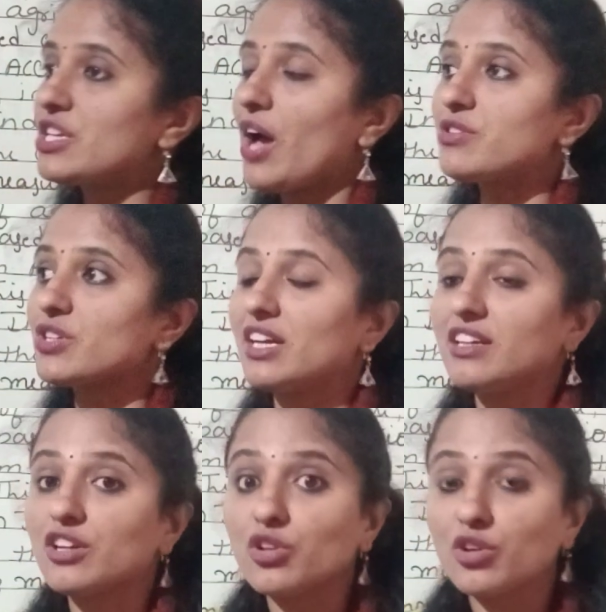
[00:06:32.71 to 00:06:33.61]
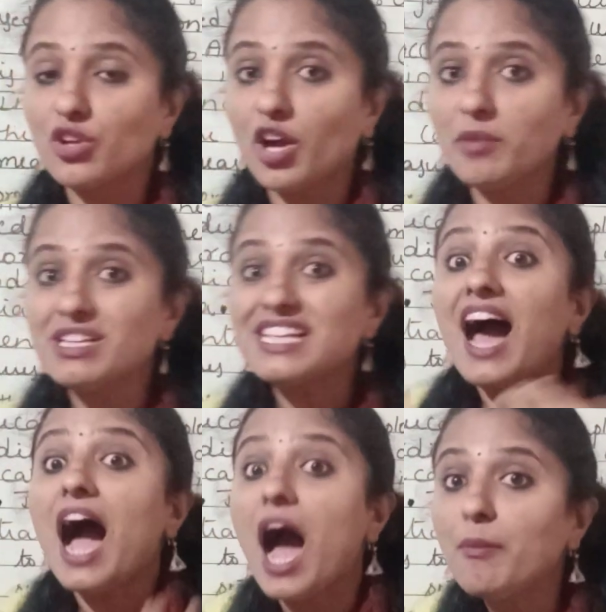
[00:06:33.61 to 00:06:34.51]
You have to consider ruin means
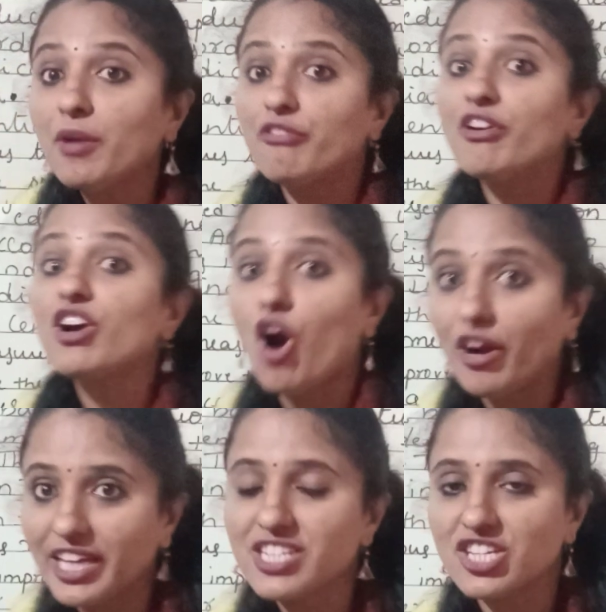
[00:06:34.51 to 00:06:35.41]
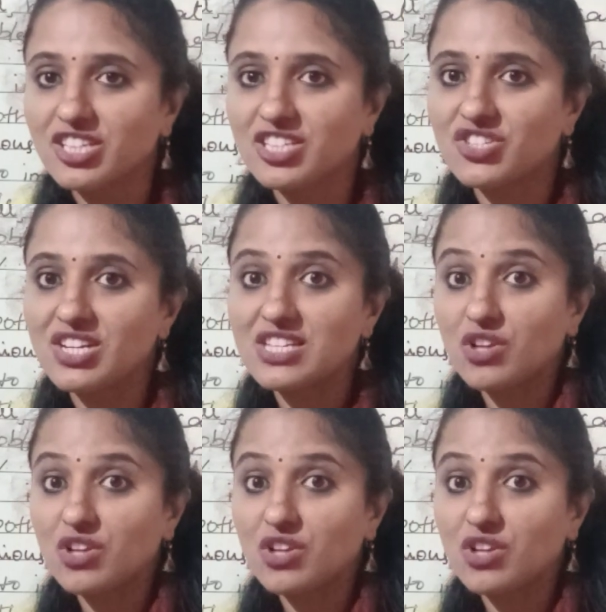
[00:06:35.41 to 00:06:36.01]
harmed of a cottage industries.